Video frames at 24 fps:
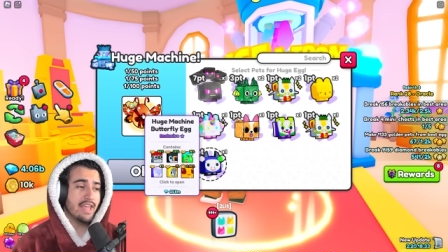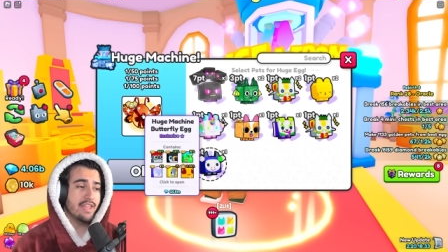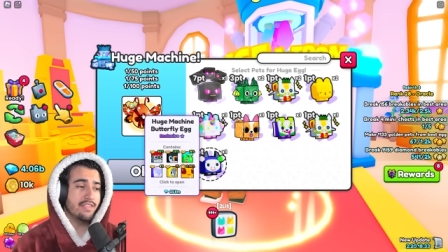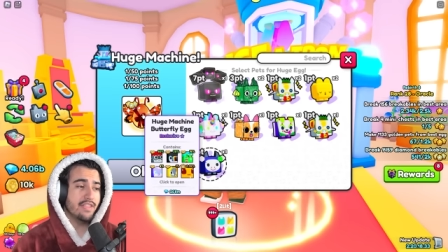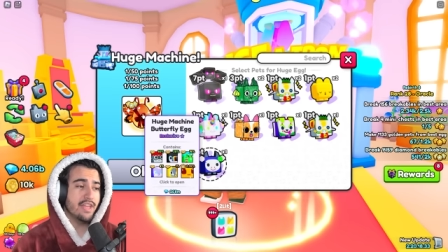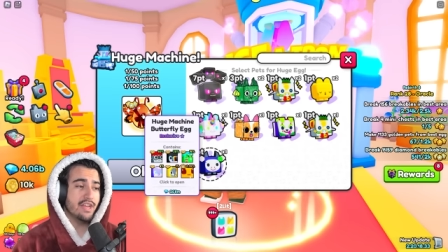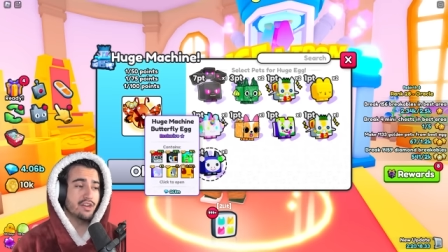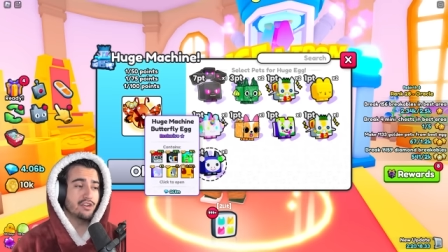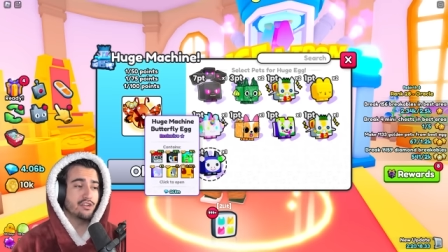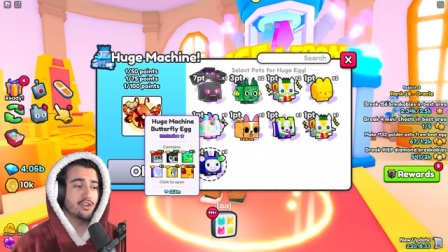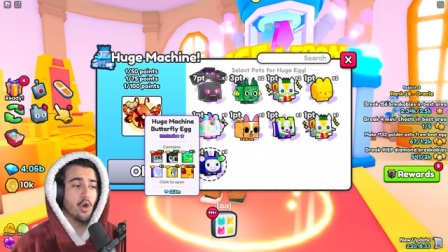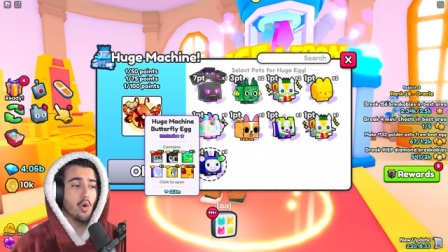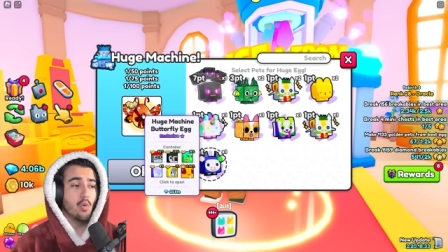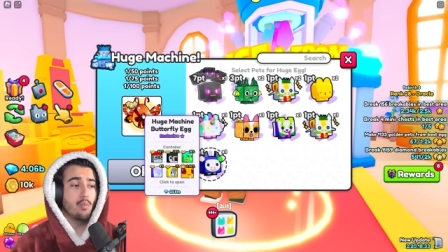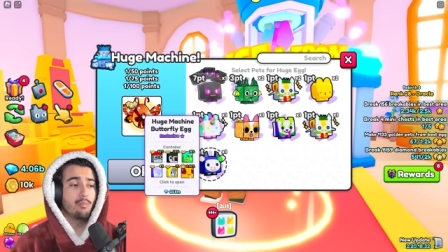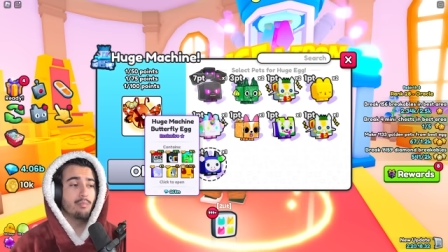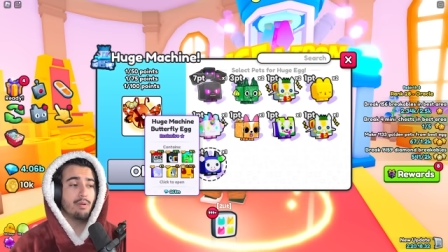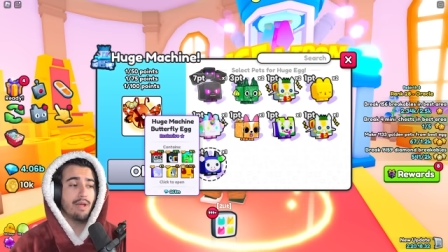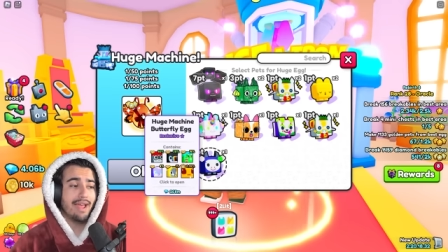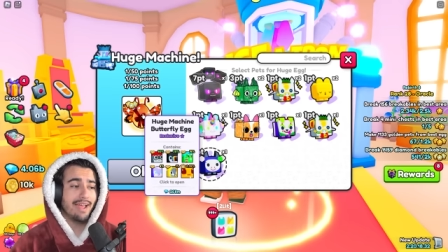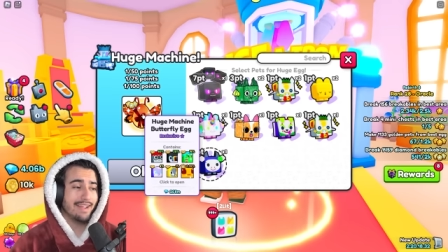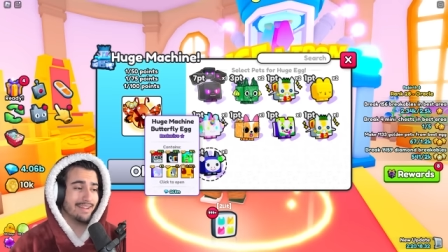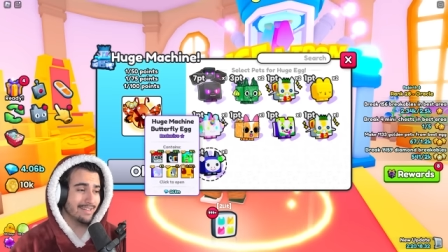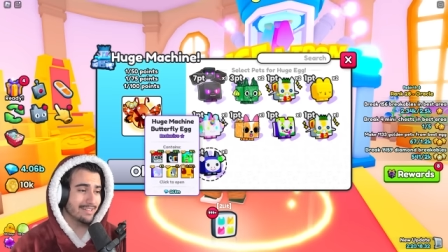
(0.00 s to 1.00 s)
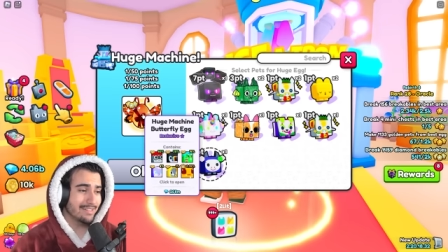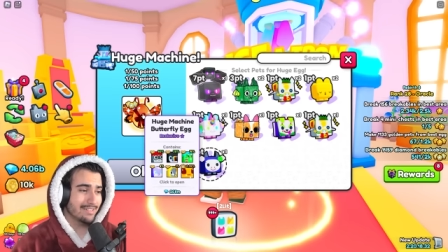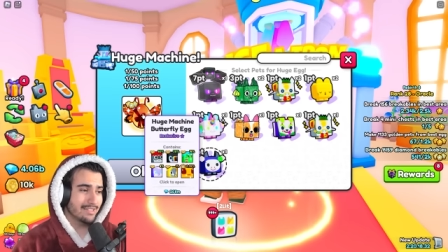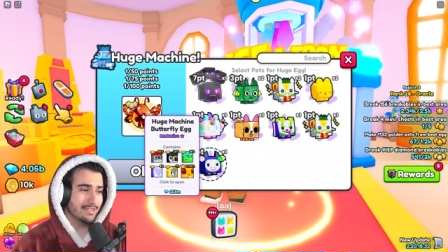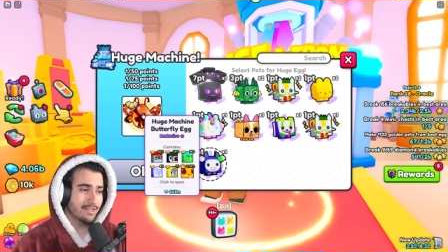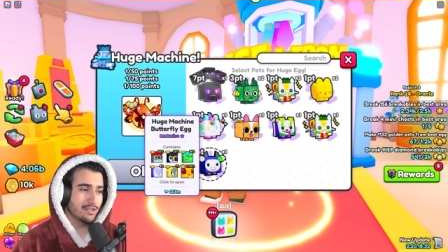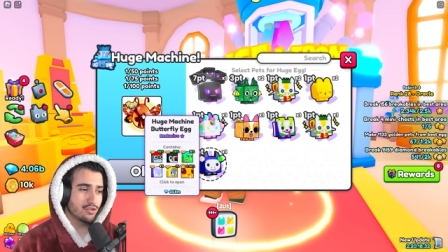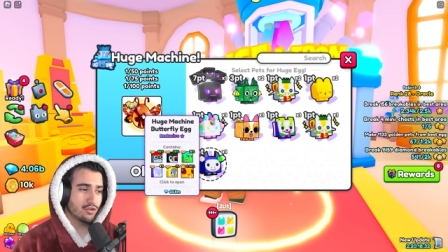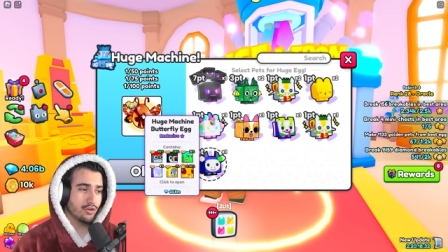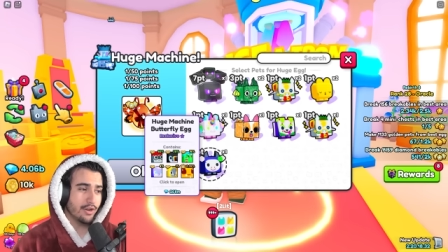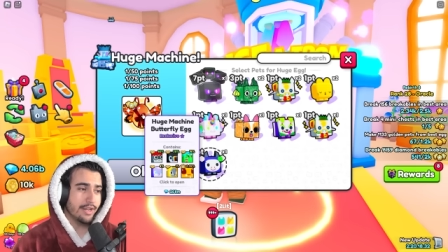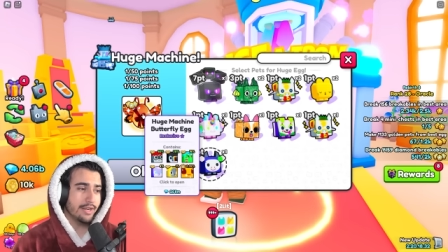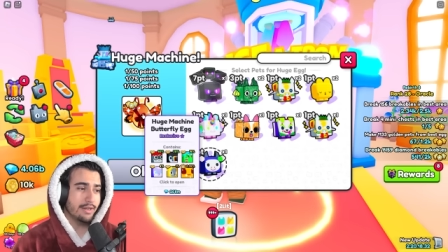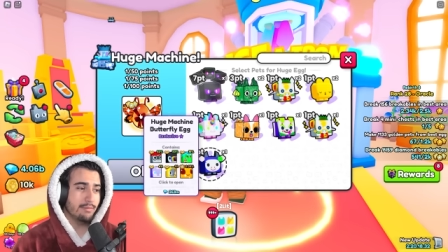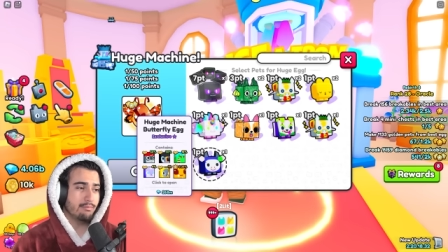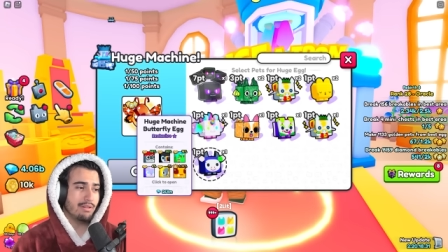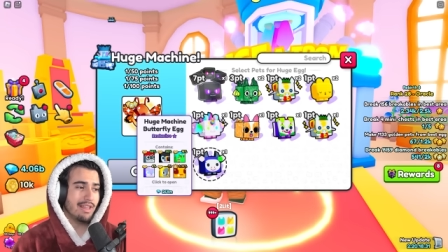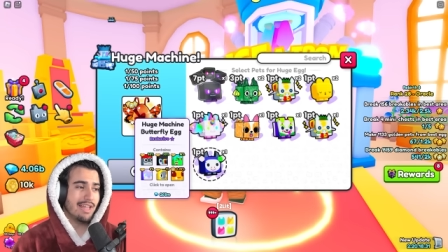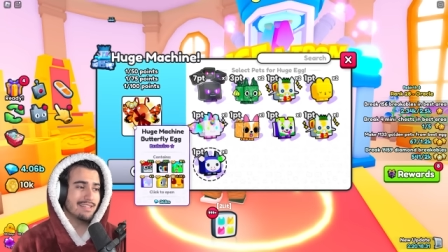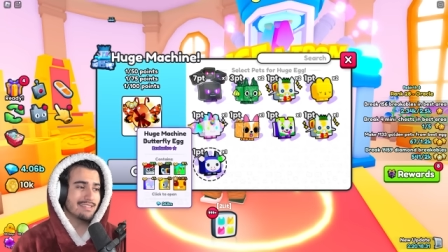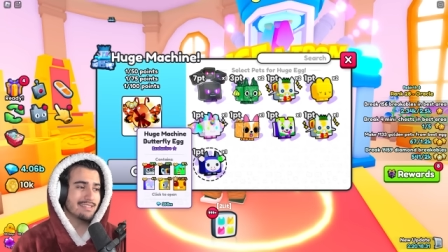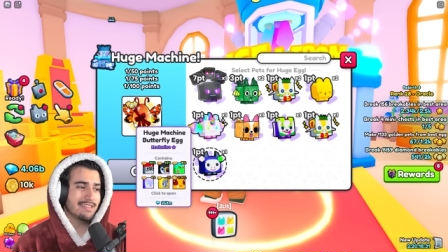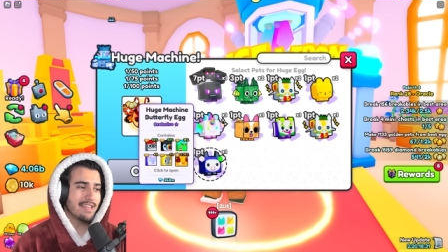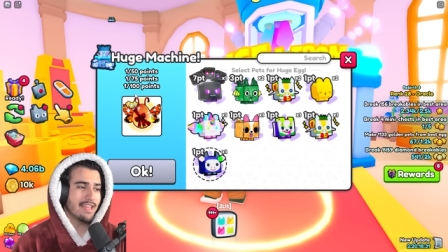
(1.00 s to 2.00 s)
and then go back into the trading
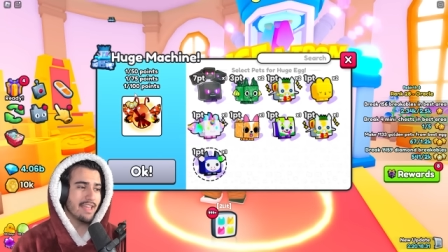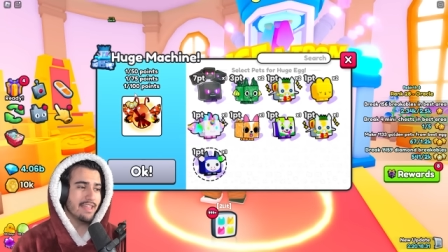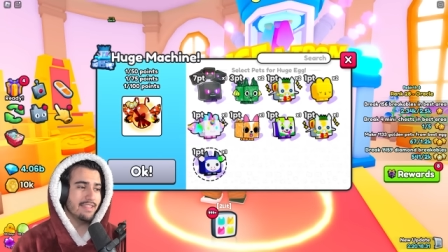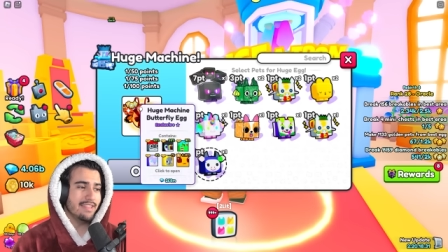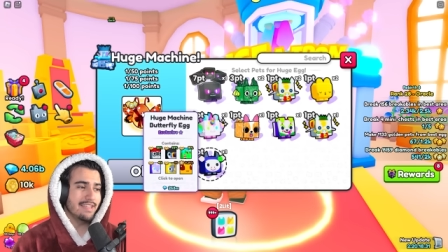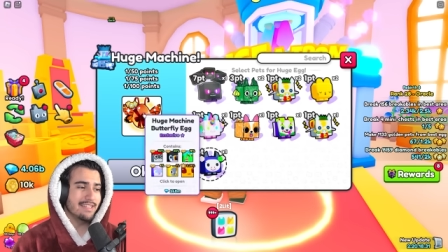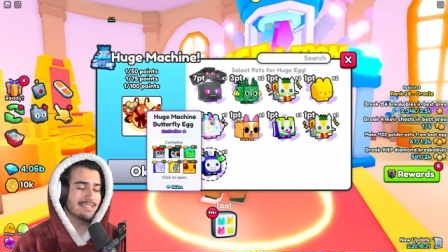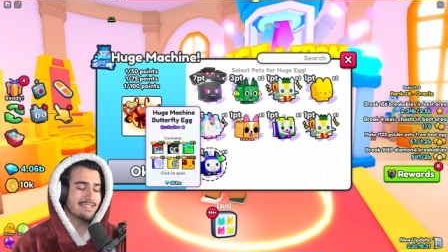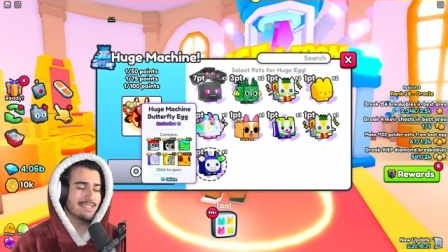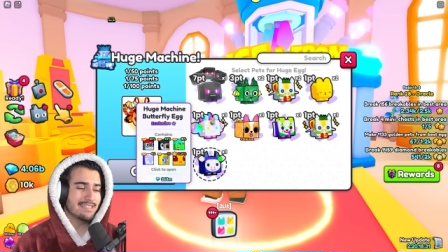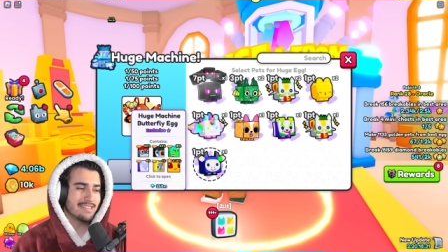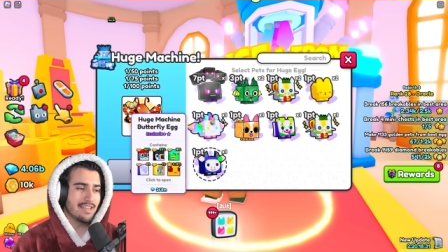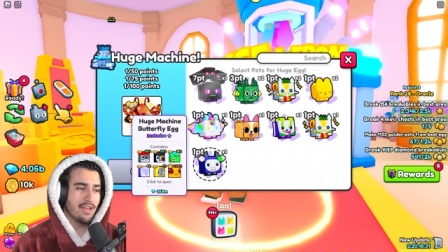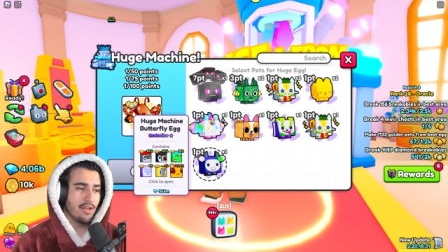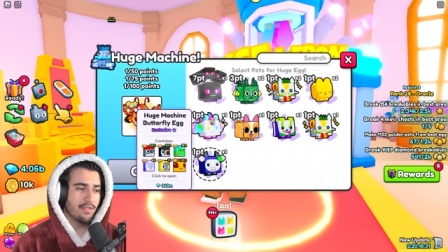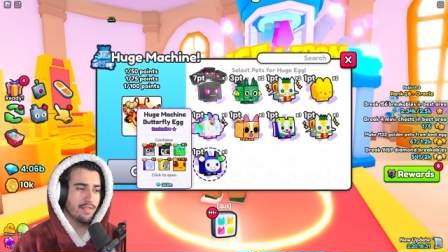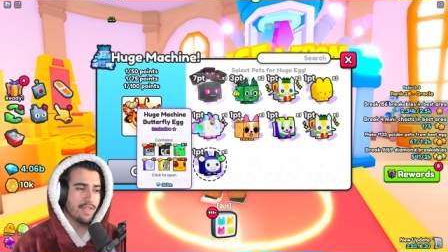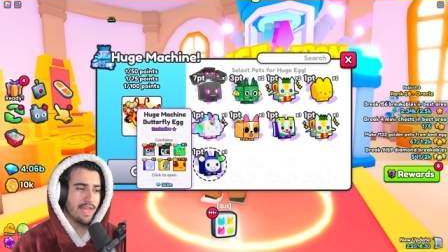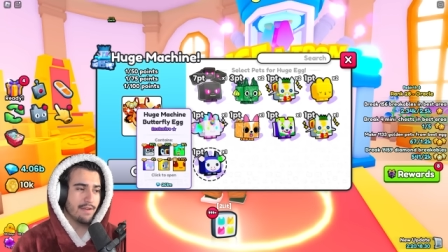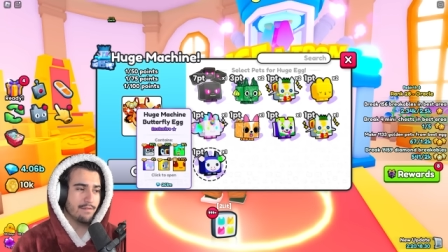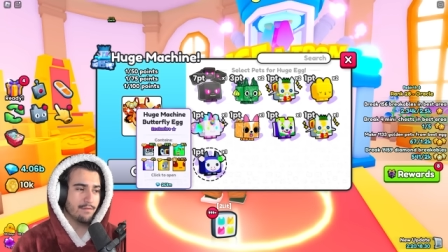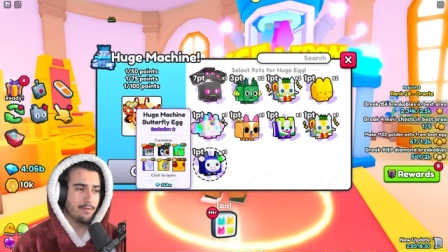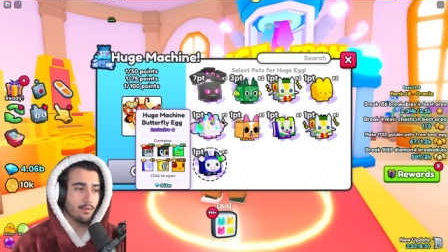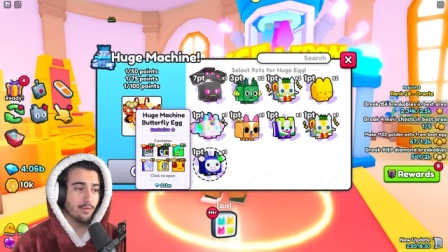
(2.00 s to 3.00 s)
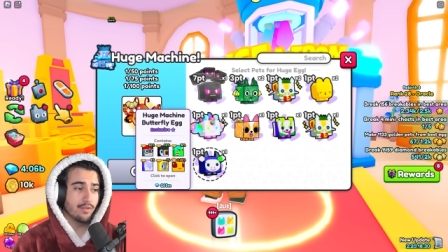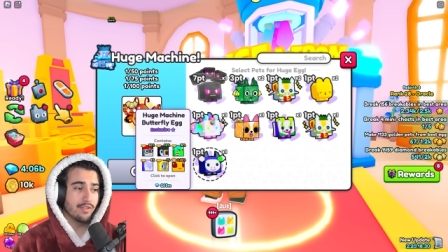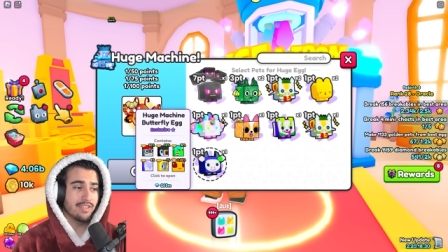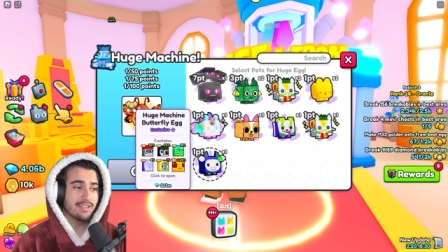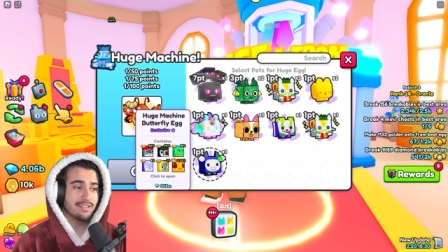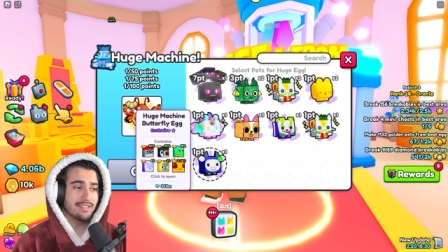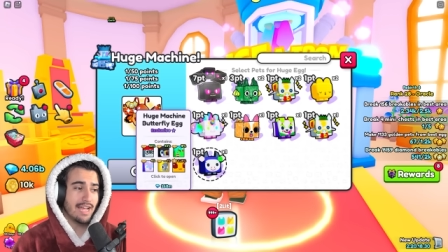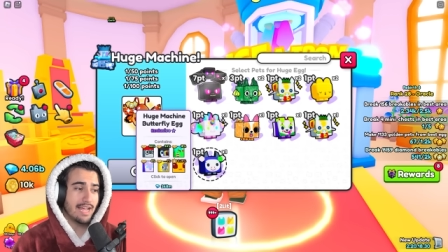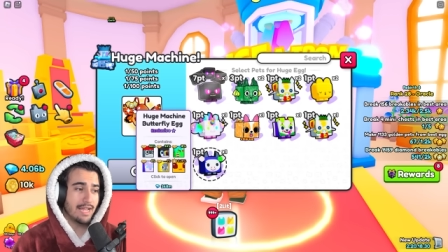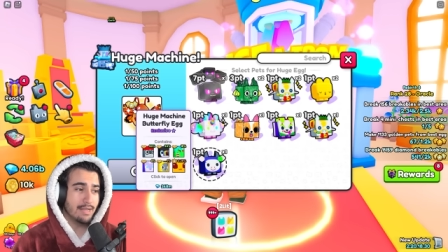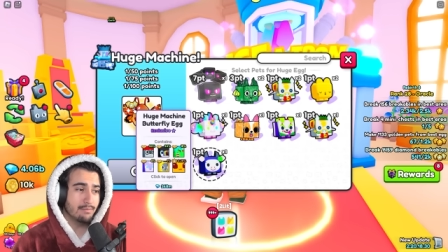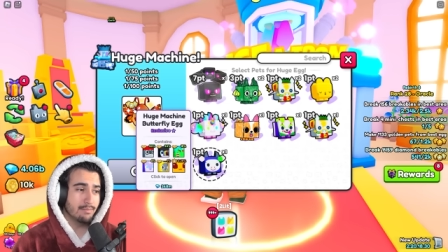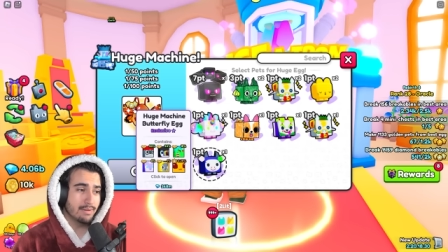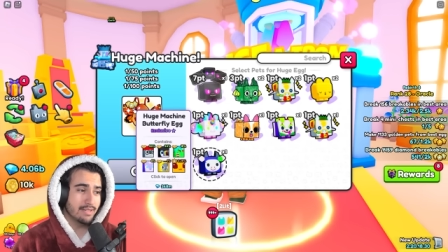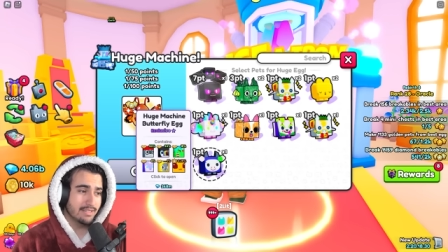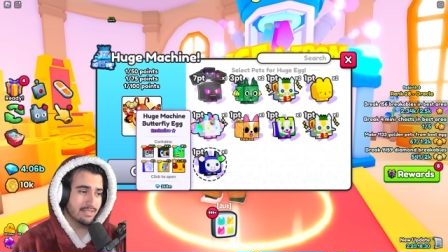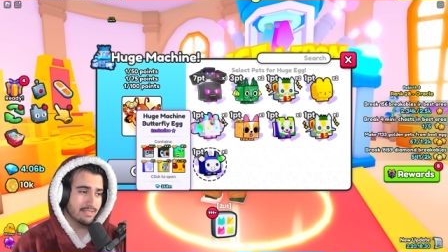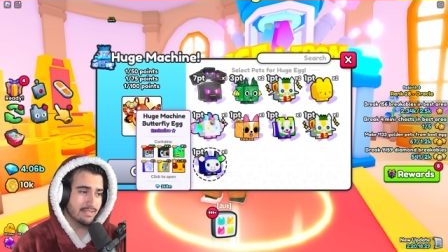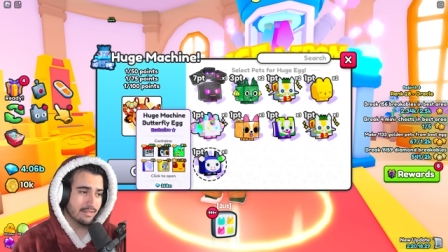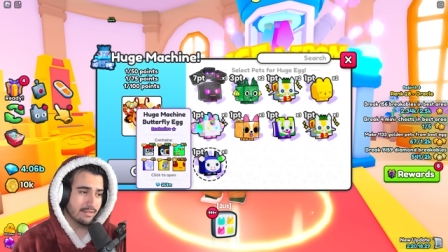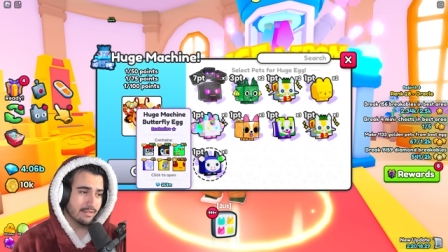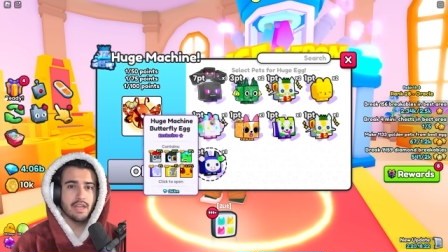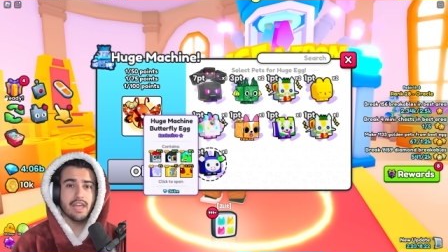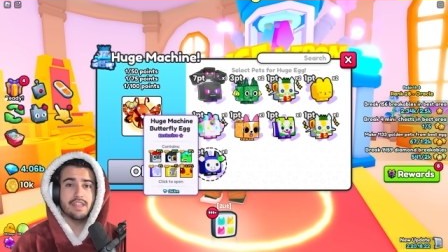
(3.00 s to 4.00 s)
plaza and then sell that for the
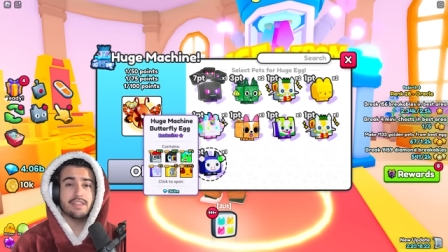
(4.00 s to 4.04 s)
diamonds.